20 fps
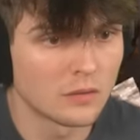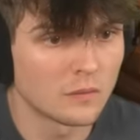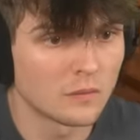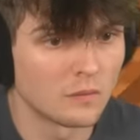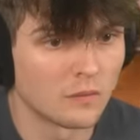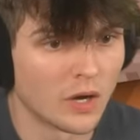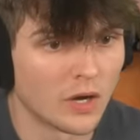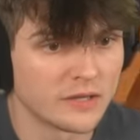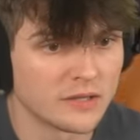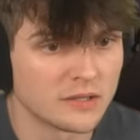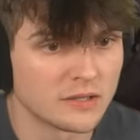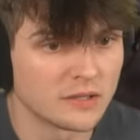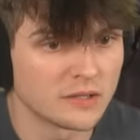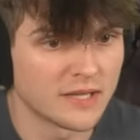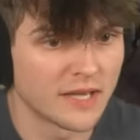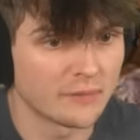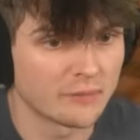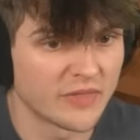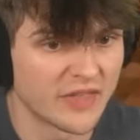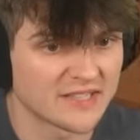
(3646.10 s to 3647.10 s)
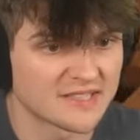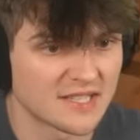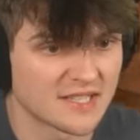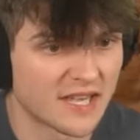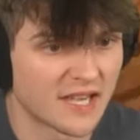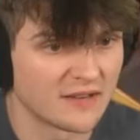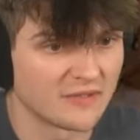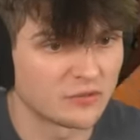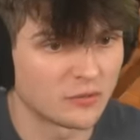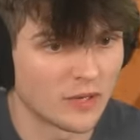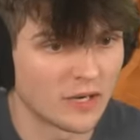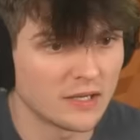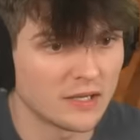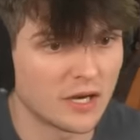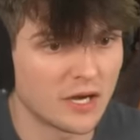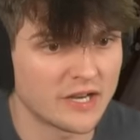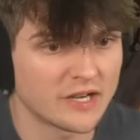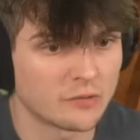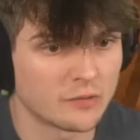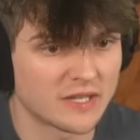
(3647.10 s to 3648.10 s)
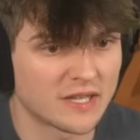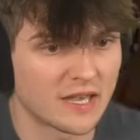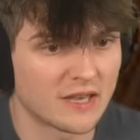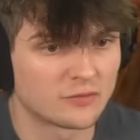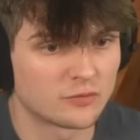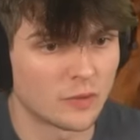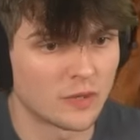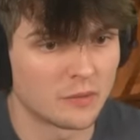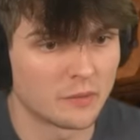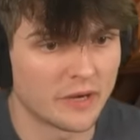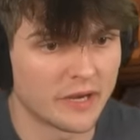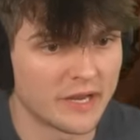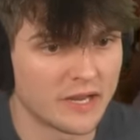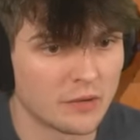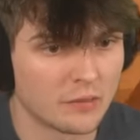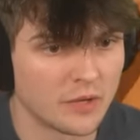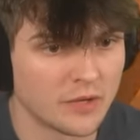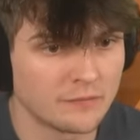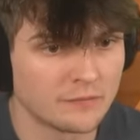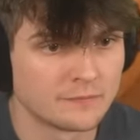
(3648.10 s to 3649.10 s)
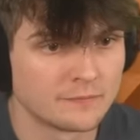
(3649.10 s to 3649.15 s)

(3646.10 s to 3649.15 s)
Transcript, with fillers: Right, yeah, that's a cave dweller. I know a cave dweller when I hear one.